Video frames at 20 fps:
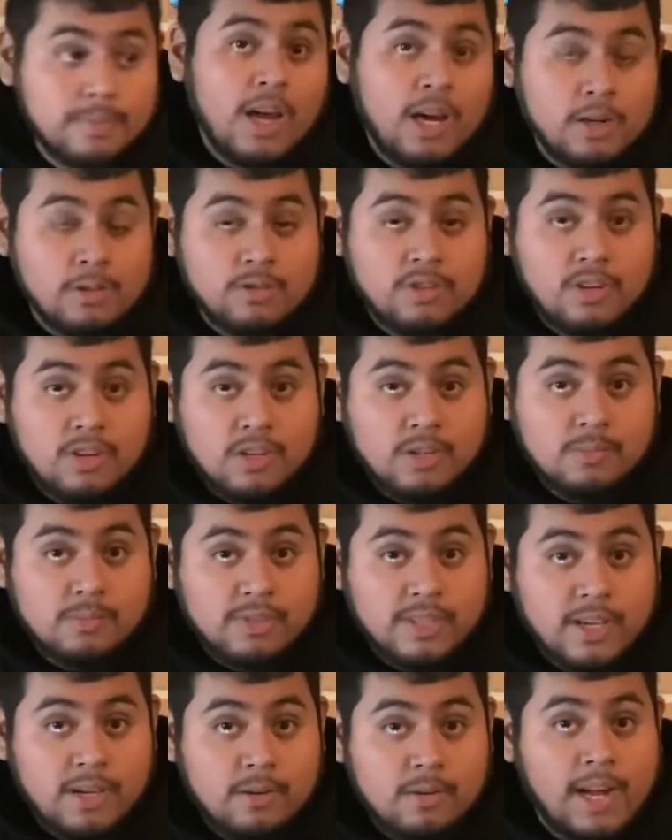IdleTalk comes
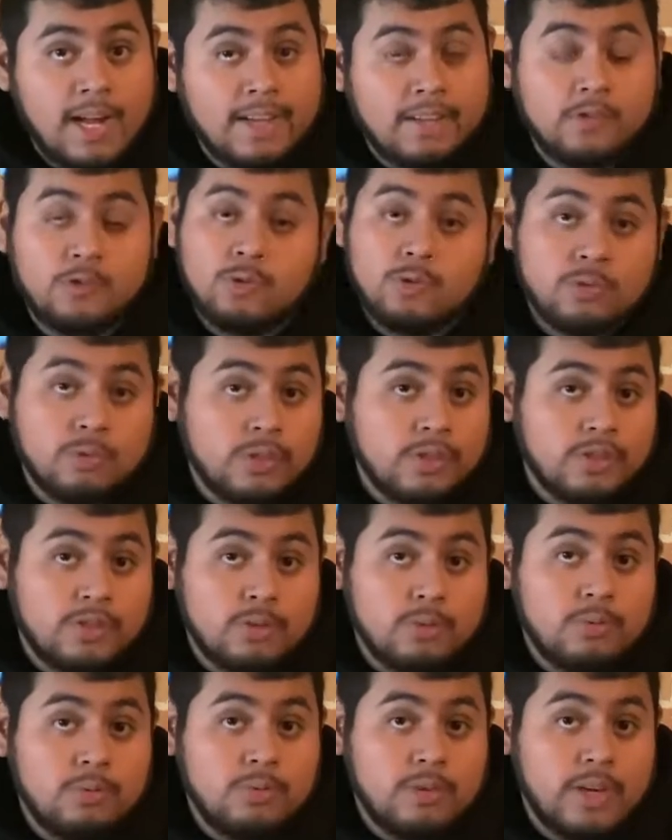out at
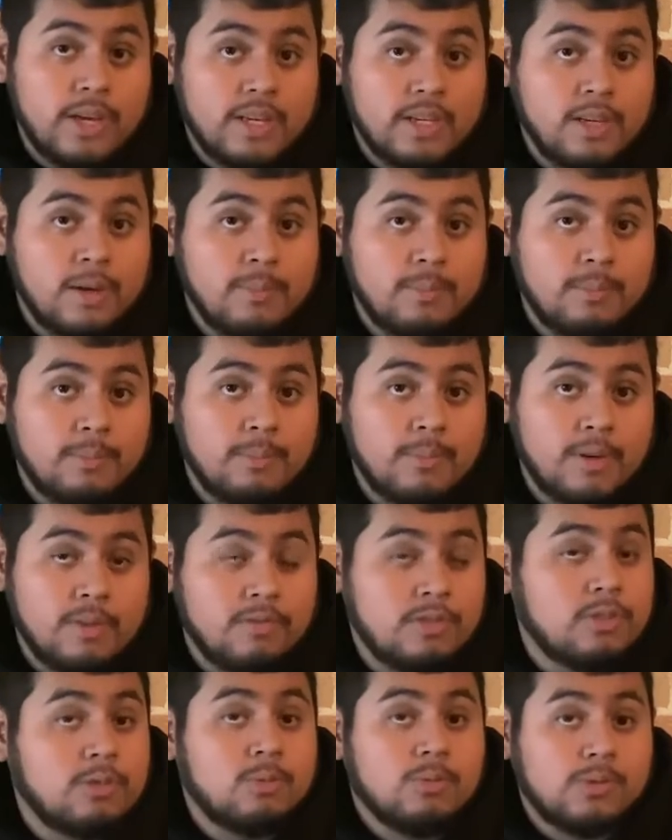2:22 a.m. every
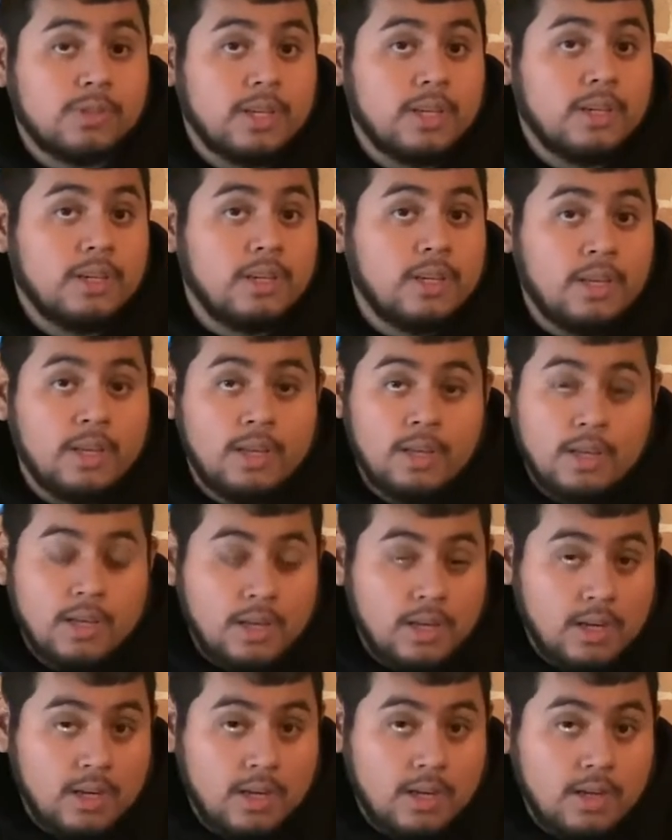Tuesday.
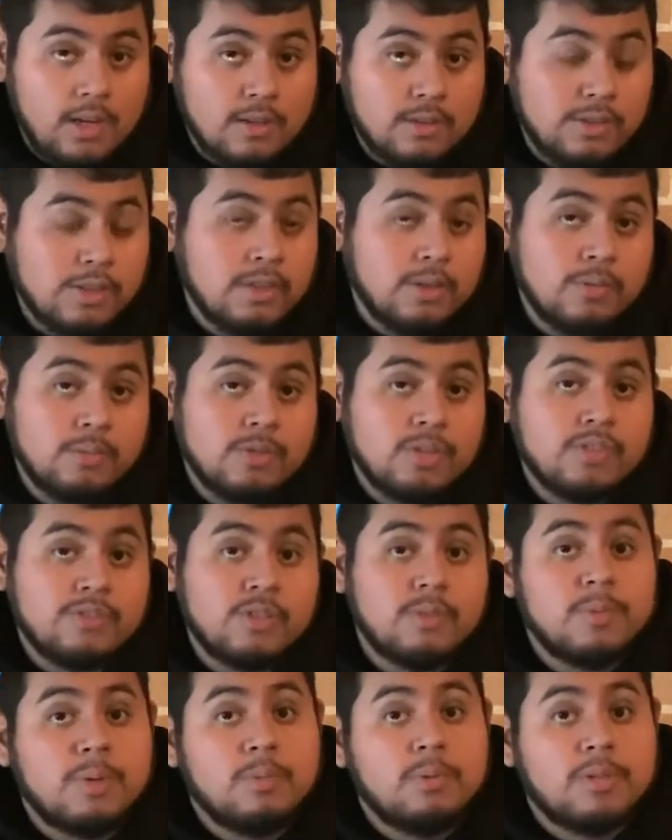Just for the
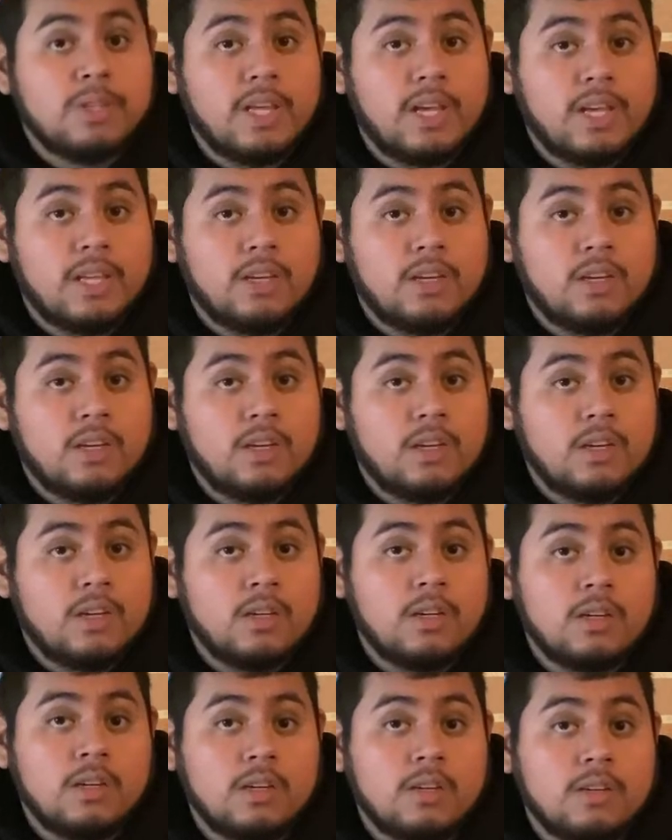people that
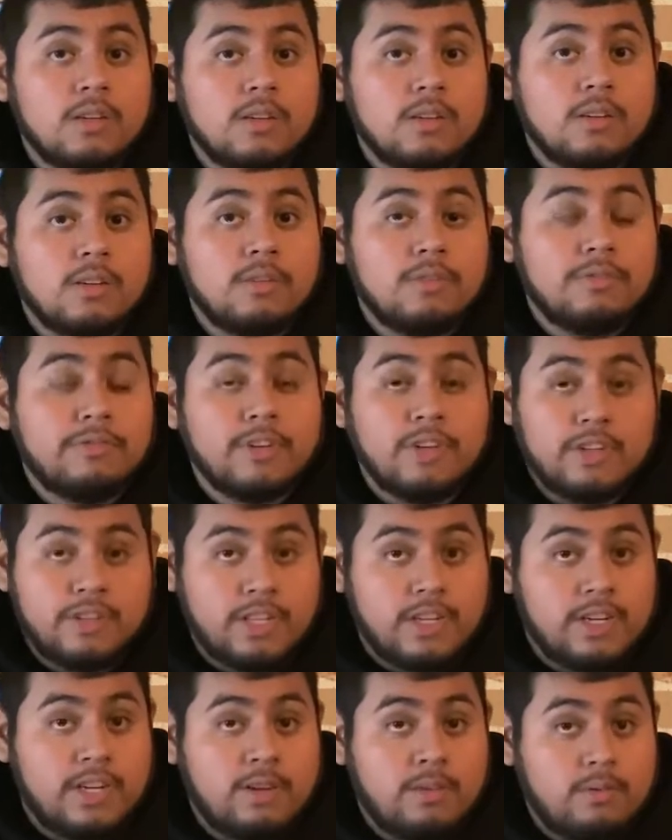figured that
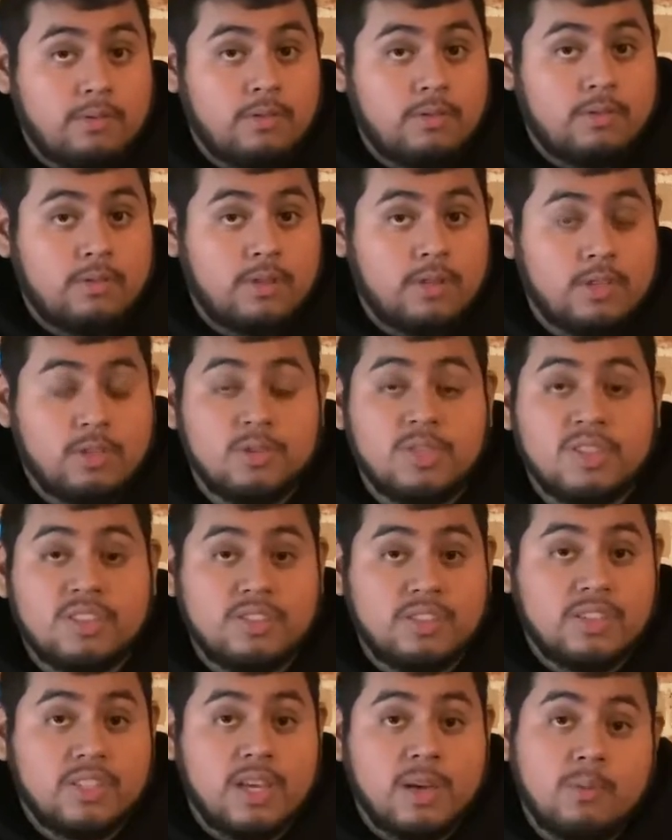out, and you can see
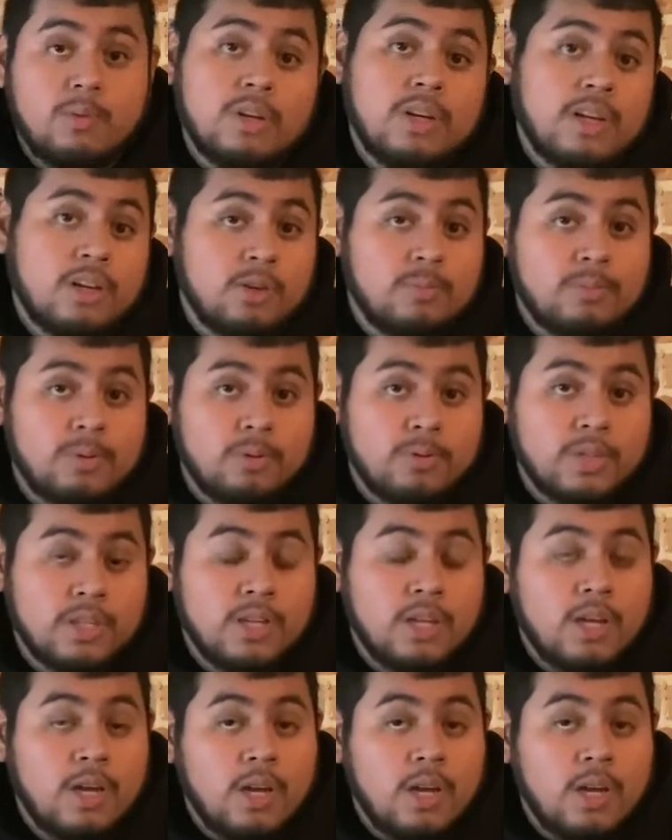that when I upload it.